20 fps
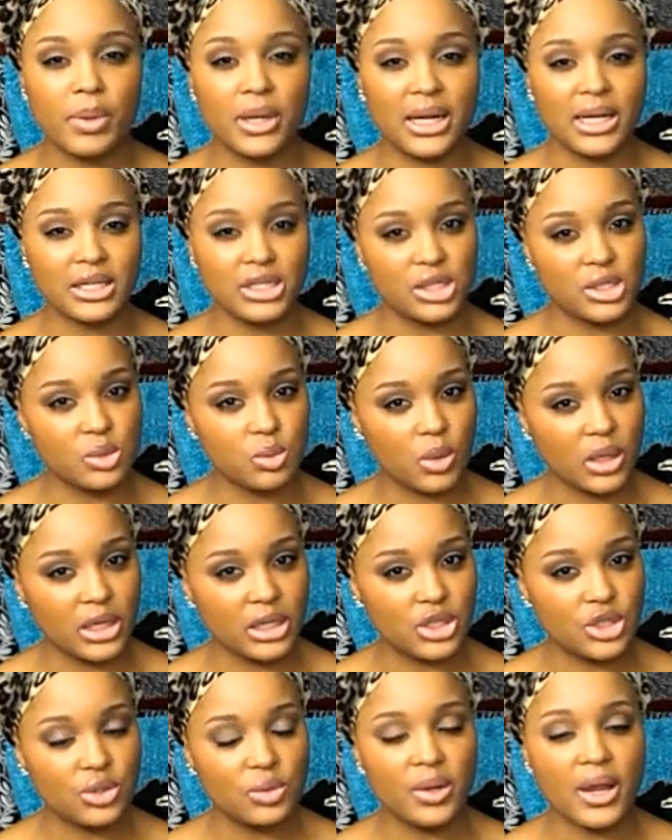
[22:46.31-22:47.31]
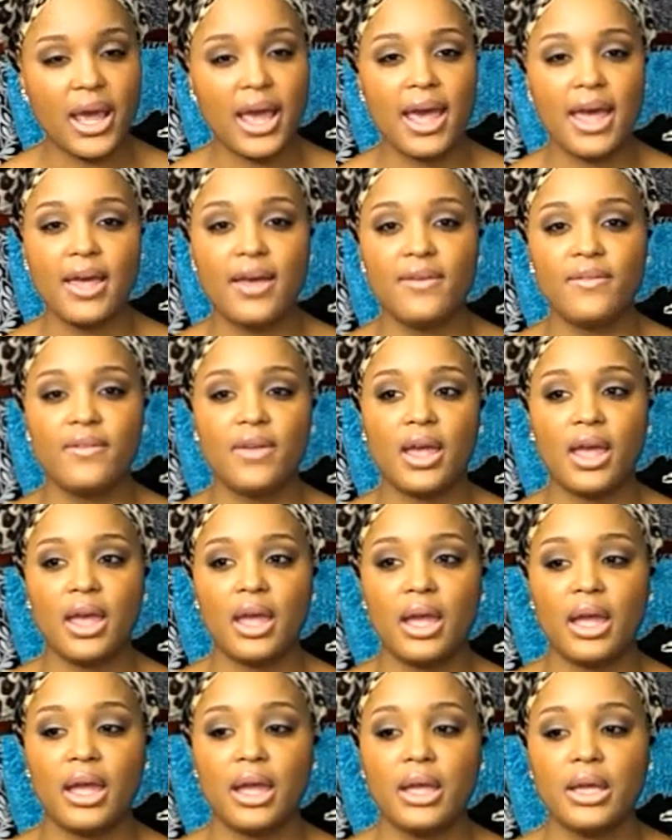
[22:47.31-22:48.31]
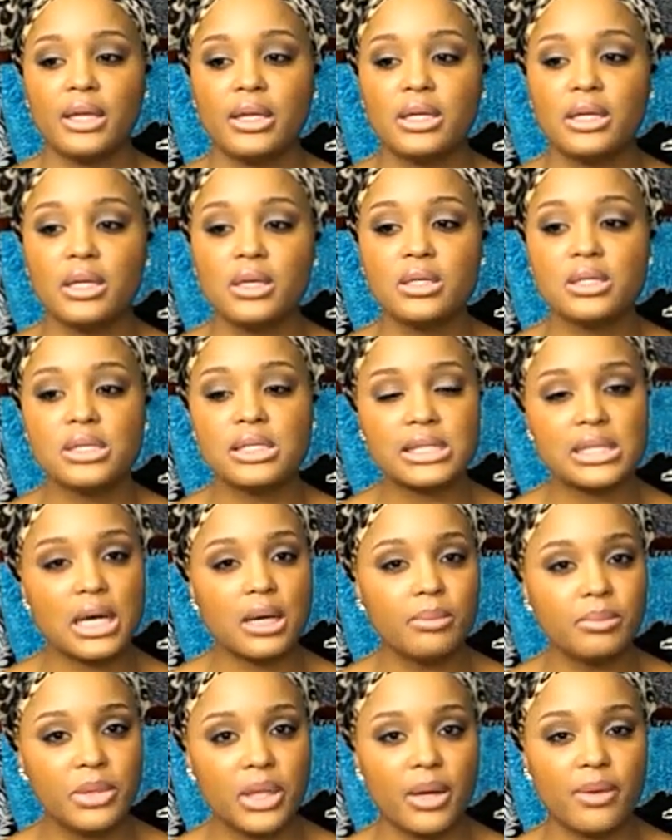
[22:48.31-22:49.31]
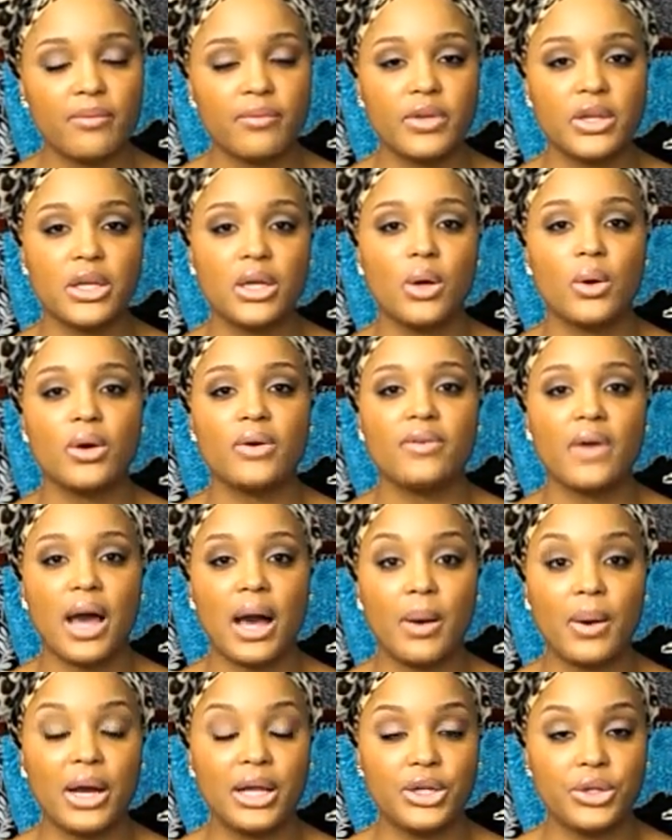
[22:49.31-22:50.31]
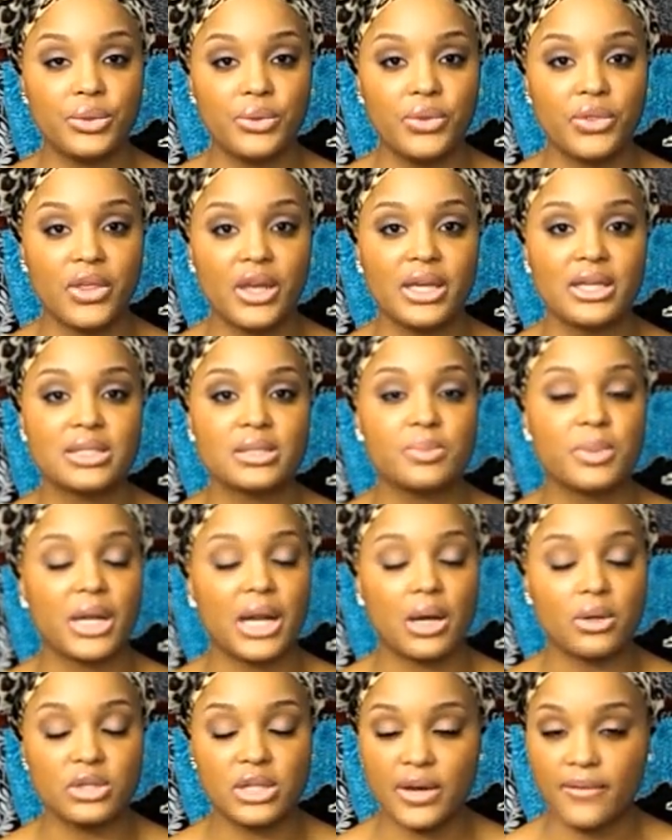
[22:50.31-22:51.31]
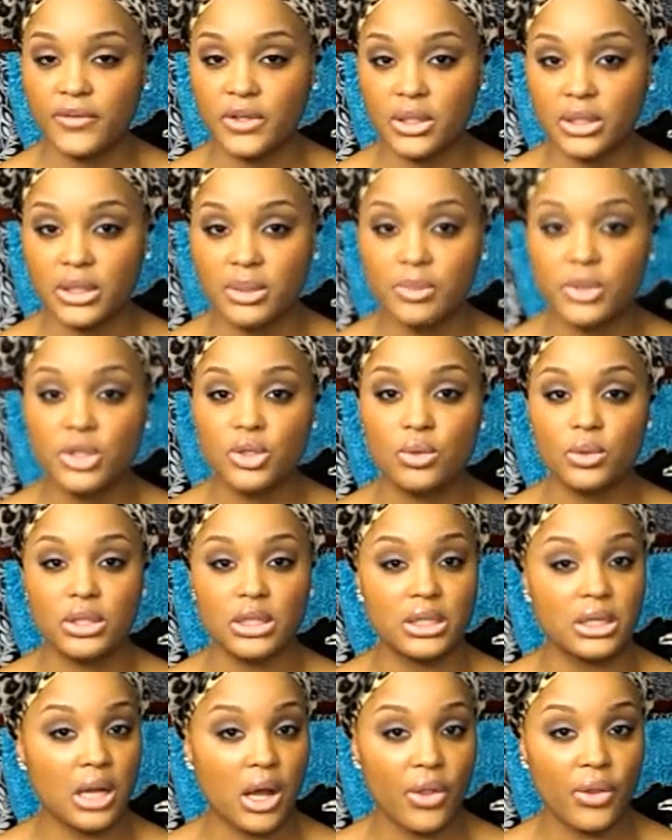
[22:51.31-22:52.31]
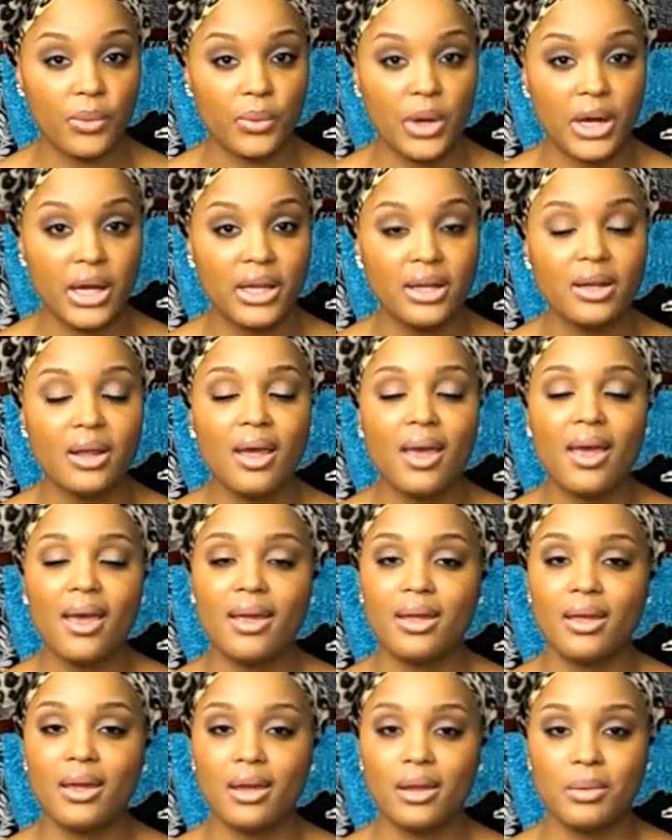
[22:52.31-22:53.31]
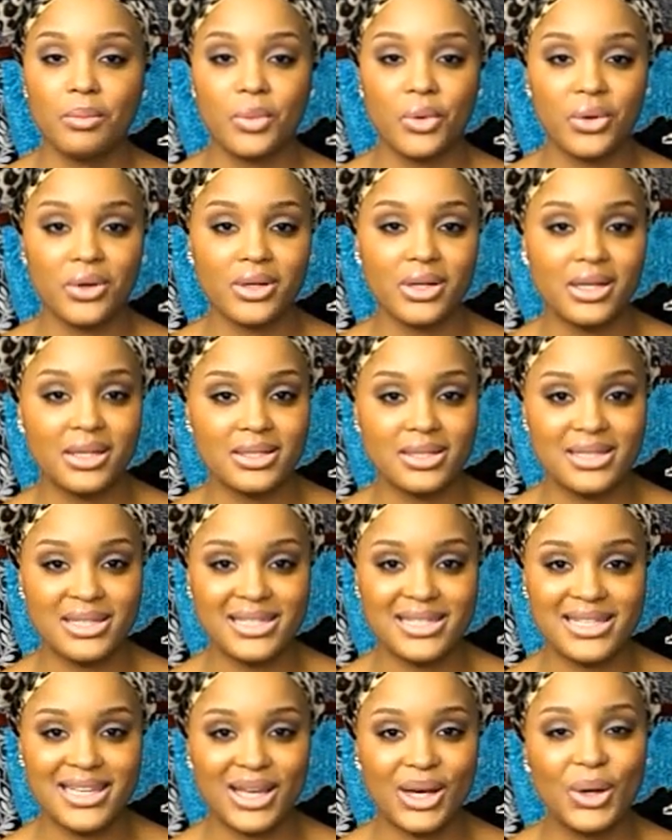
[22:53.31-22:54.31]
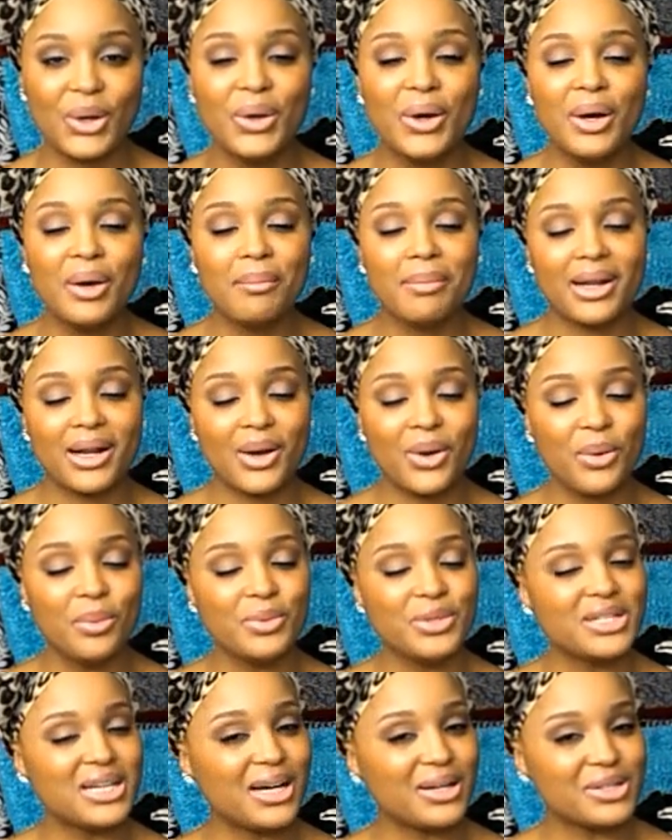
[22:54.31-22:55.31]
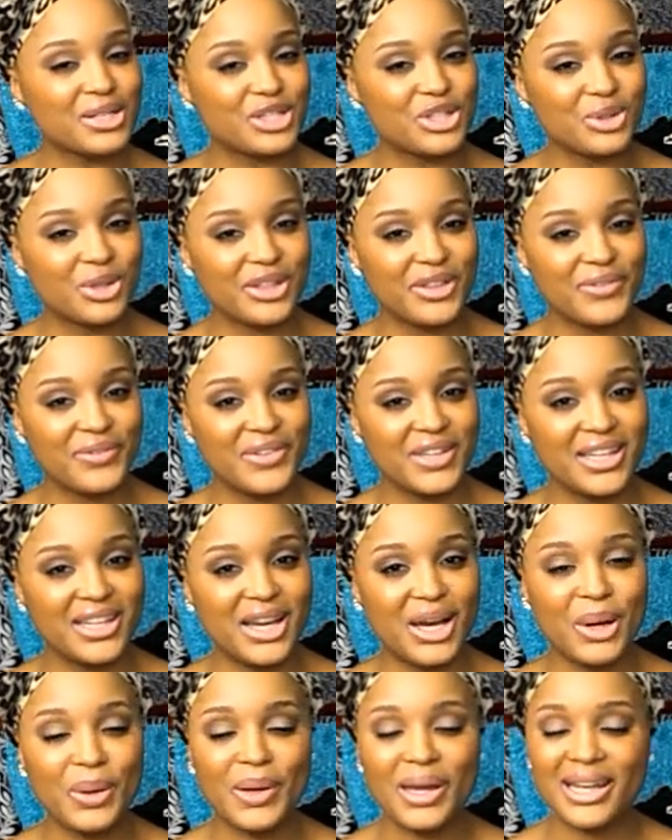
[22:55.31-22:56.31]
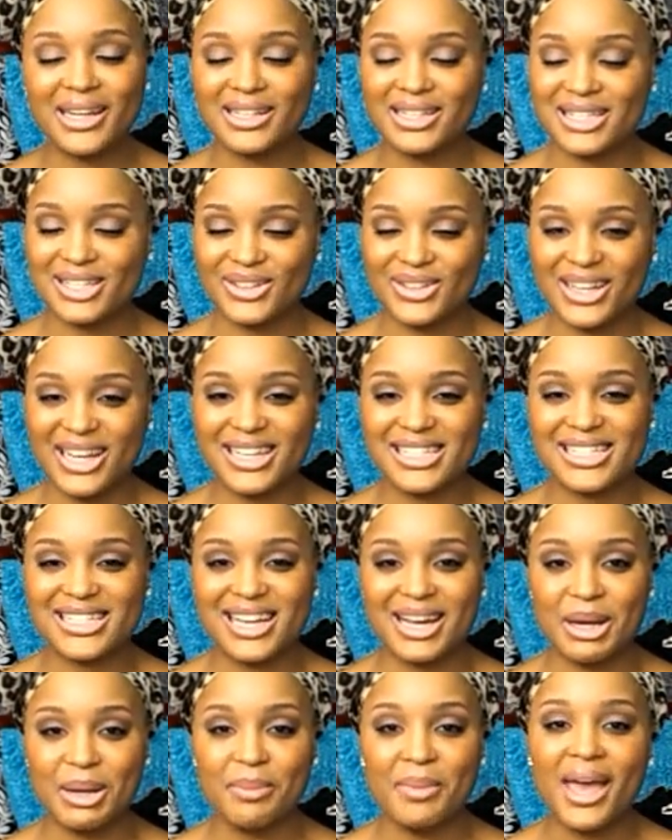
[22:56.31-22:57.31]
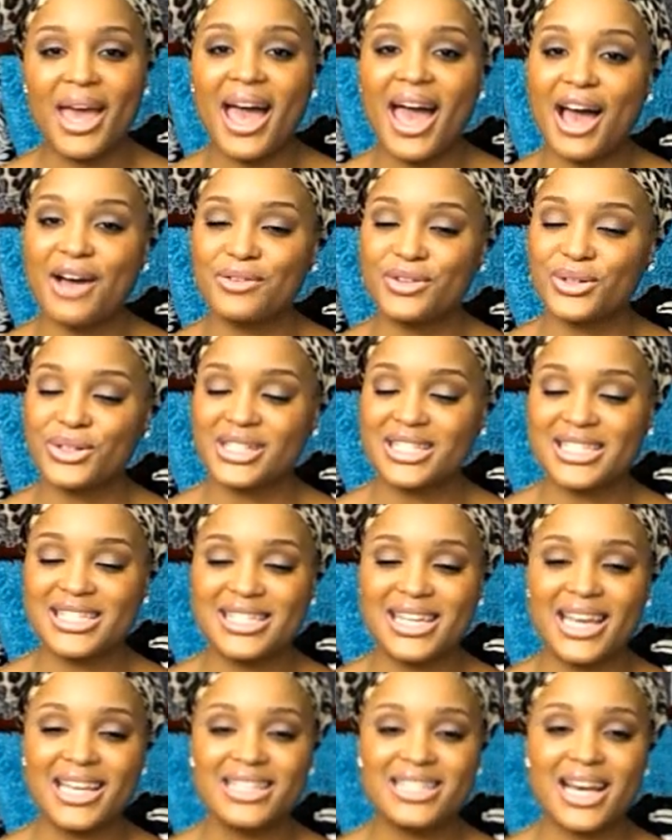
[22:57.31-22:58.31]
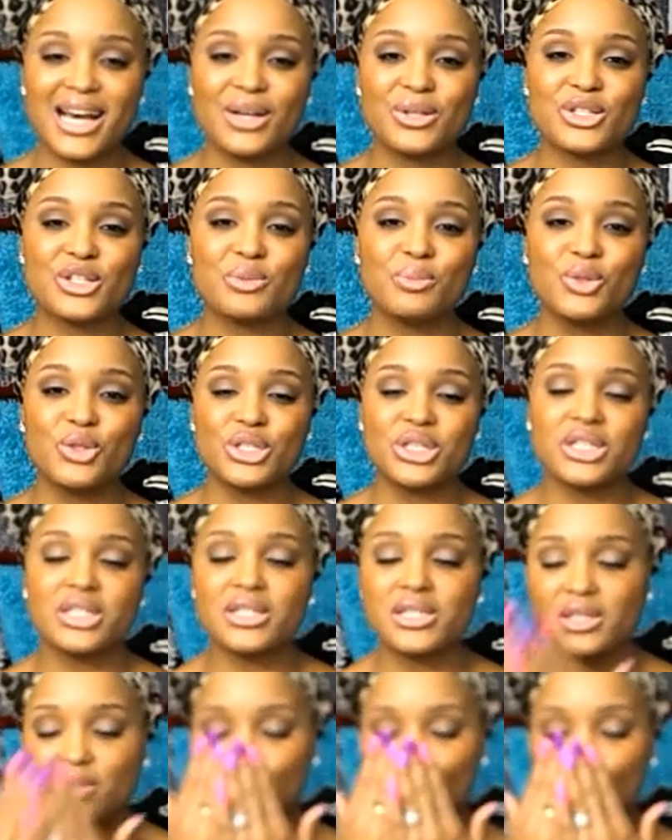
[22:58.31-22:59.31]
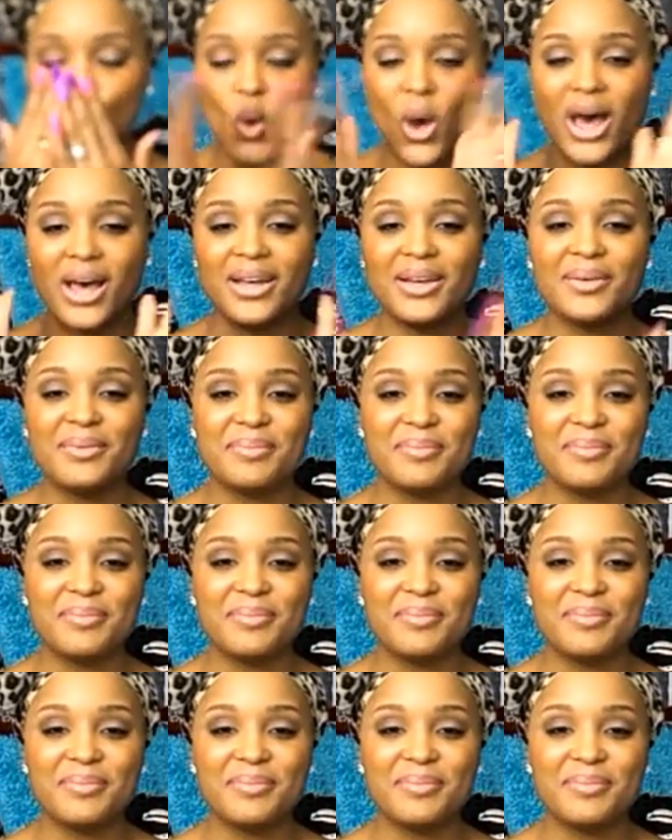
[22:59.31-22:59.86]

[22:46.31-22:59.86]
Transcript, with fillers: But I just wanted you to have a summed up video of how I do things but I'll definitely be doing another one getting more in detail but I hope you guys enjoyed the video and until next time have a gorgeous day doll smooches Mwah.